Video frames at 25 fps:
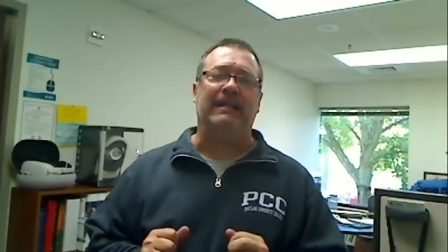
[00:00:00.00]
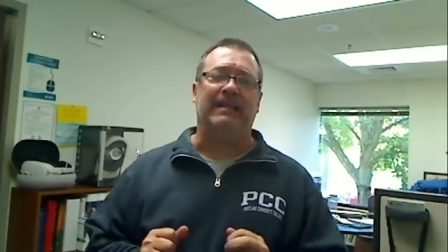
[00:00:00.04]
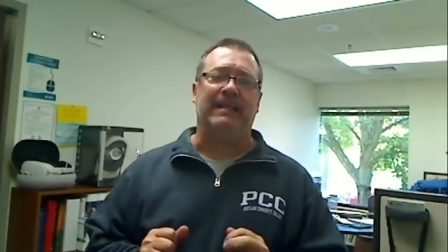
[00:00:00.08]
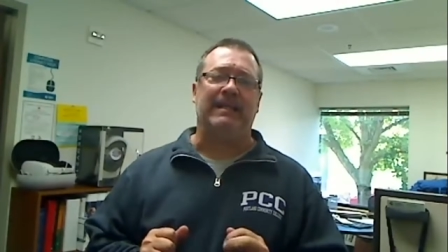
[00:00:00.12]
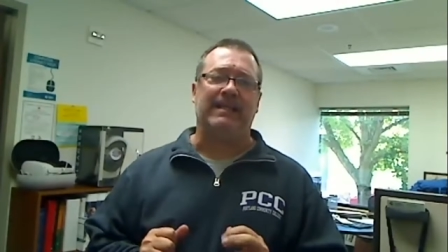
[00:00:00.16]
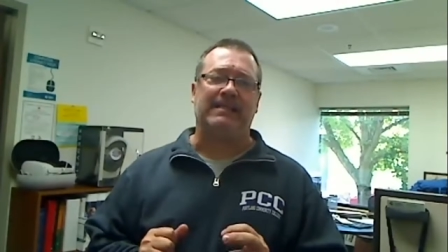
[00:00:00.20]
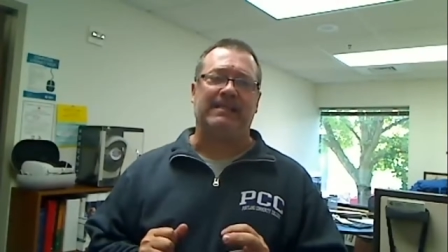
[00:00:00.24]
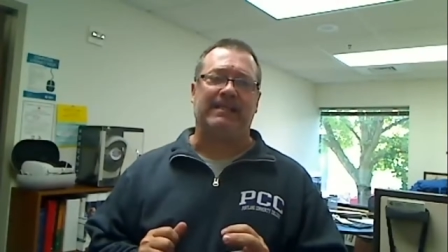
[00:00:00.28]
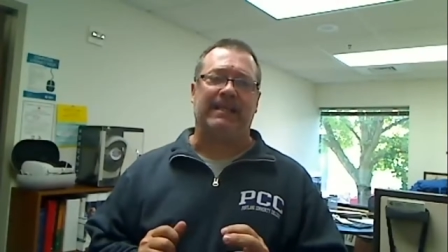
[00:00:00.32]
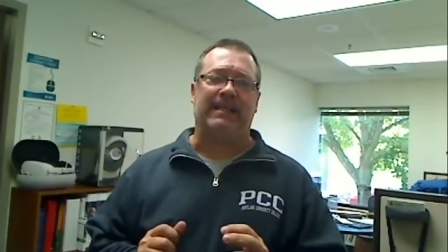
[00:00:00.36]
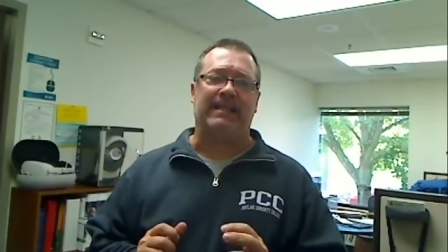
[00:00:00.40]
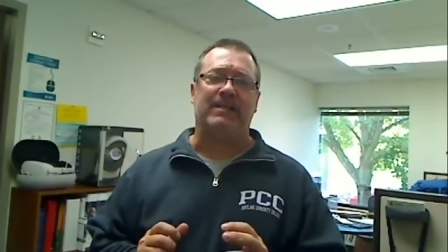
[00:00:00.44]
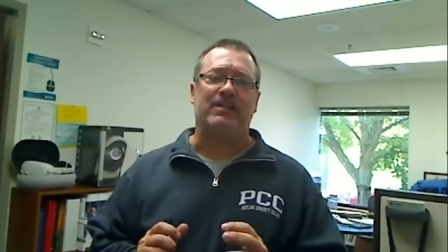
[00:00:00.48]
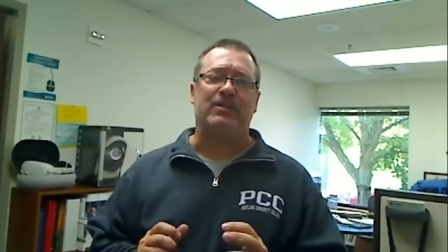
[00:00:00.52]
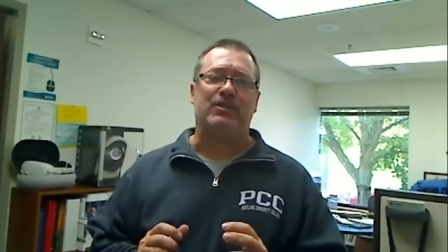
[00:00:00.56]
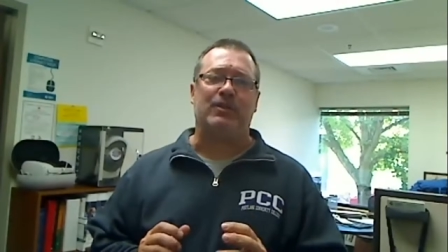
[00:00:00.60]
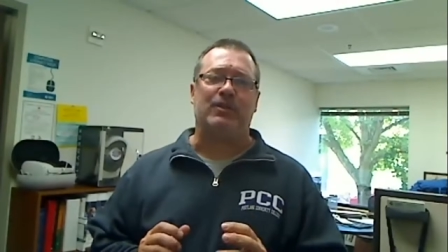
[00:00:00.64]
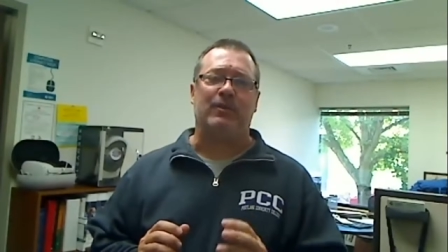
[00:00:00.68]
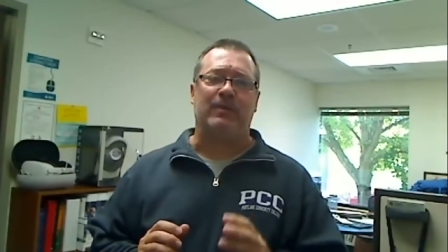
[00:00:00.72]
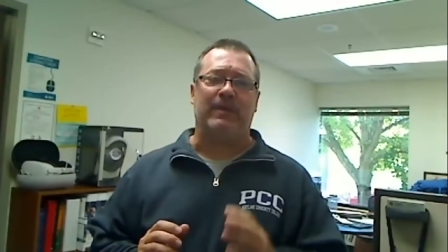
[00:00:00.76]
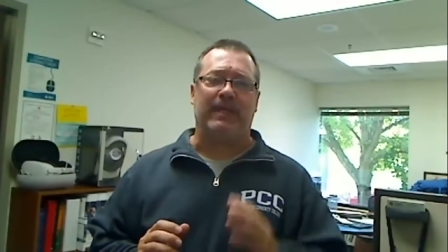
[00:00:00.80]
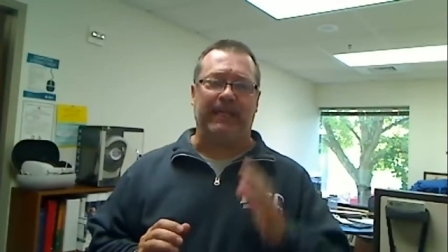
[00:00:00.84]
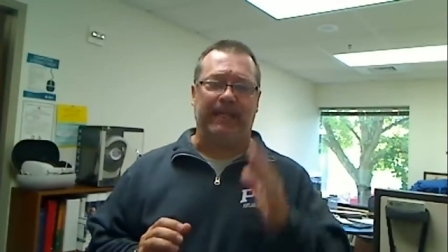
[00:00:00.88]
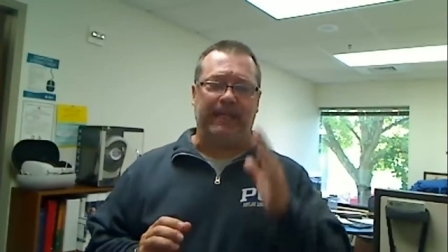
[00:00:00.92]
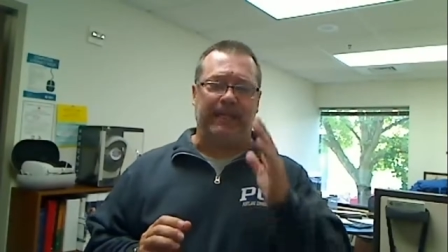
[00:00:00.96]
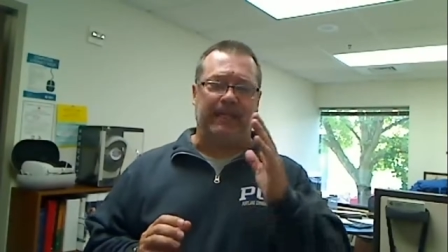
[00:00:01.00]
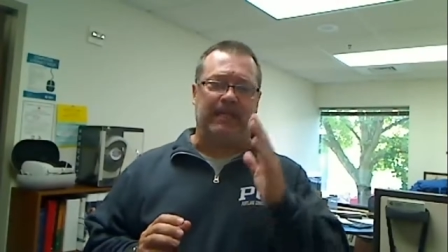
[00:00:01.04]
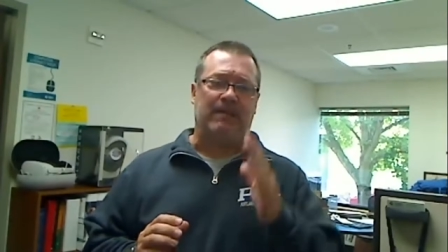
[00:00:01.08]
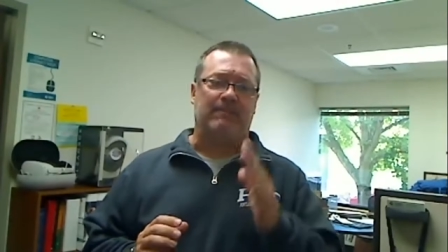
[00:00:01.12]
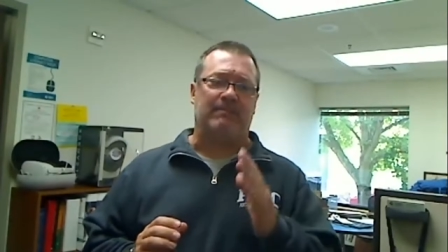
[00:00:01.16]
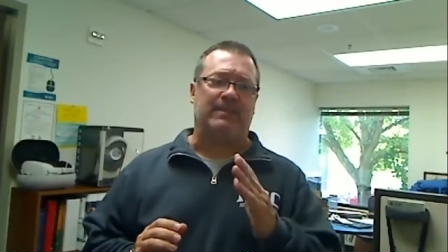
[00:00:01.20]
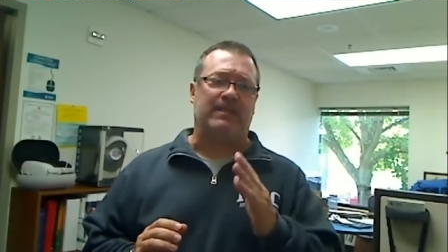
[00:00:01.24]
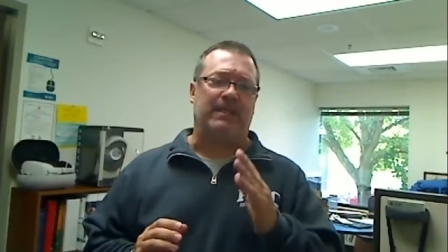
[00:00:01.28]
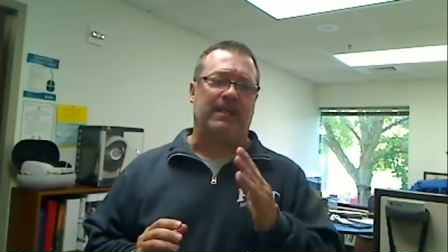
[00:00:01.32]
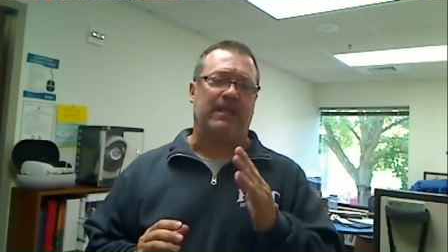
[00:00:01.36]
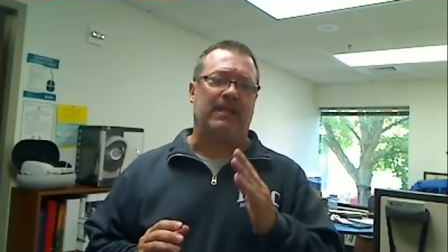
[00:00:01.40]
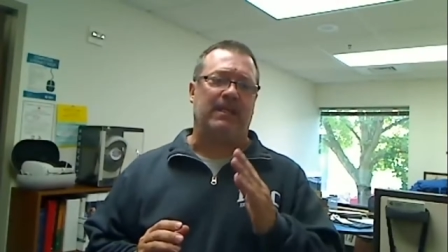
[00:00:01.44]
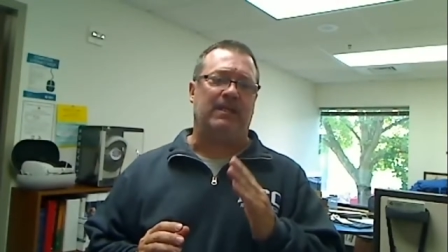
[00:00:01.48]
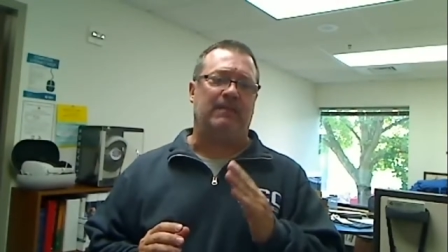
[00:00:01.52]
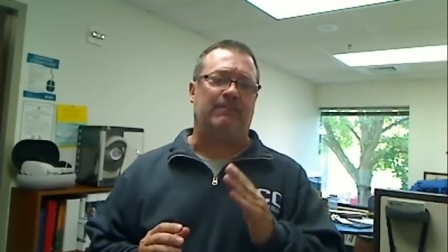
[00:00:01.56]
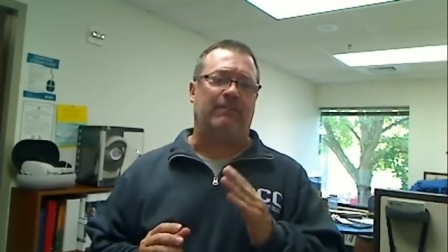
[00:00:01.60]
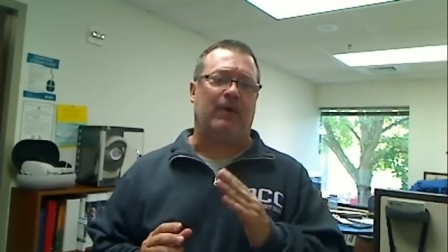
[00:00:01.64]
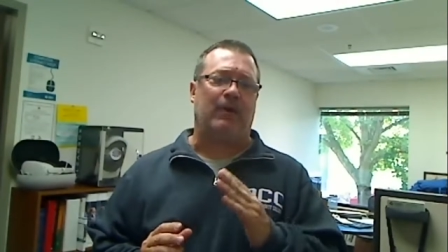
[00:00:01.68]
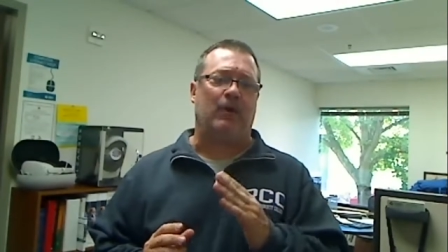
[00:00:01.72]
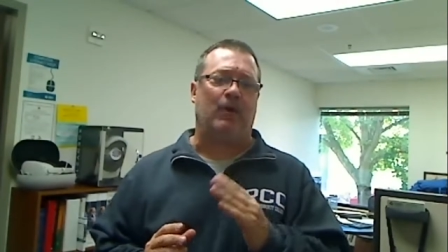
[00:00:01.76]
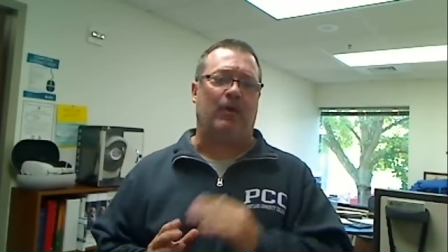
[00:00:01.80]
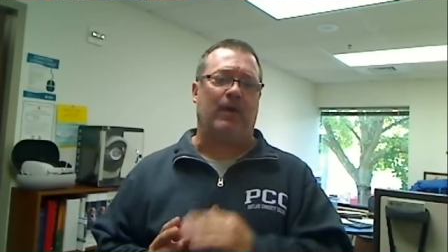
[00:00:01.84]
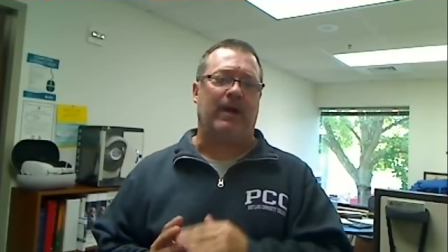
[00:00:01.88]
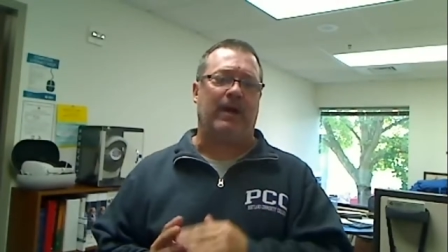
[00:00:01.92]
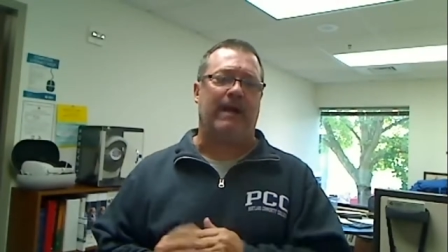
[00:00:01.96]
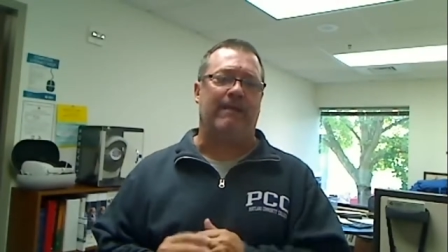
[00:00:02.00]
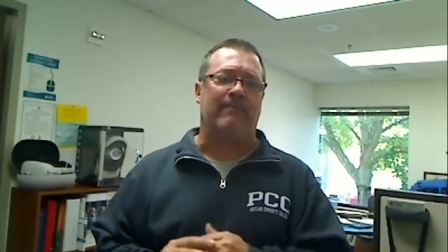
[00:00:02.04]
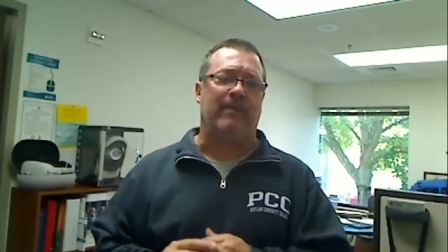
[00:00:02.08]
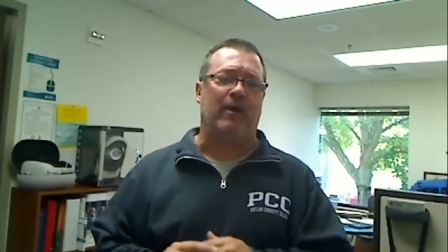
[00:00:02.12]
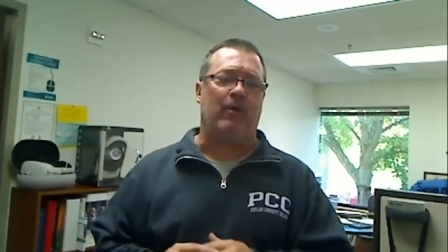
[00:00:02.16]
this into the EMT program